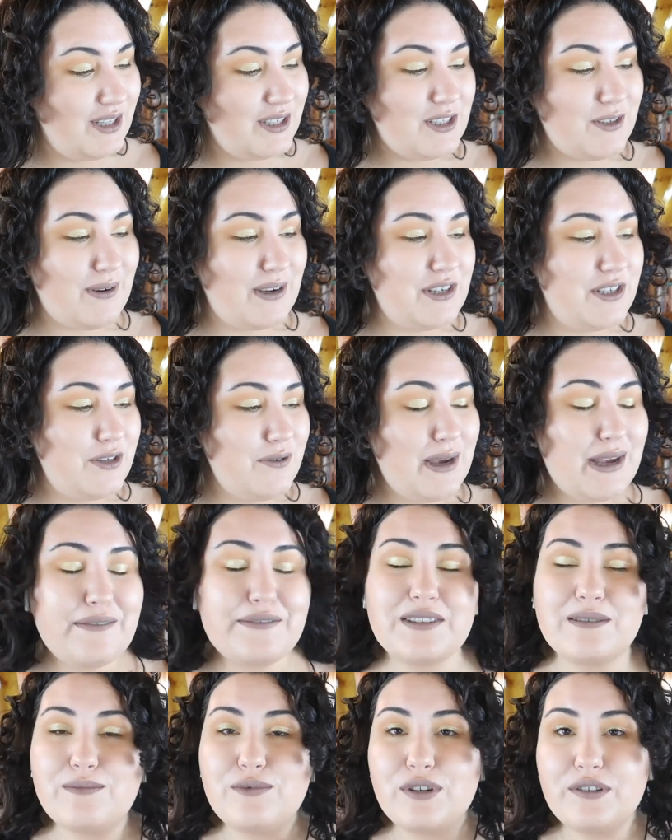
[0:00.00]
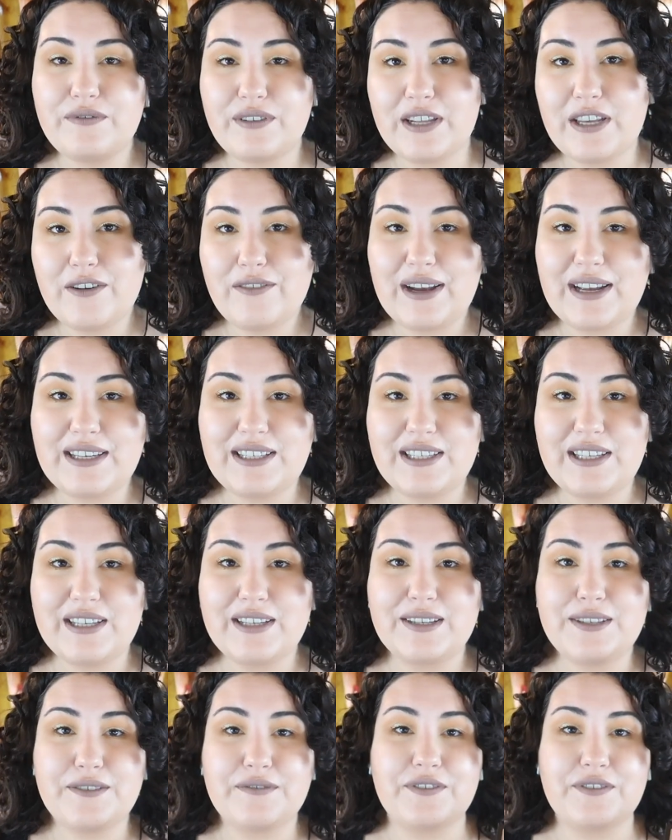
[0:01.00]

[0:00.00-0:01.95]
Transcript: So I do have some more video ideas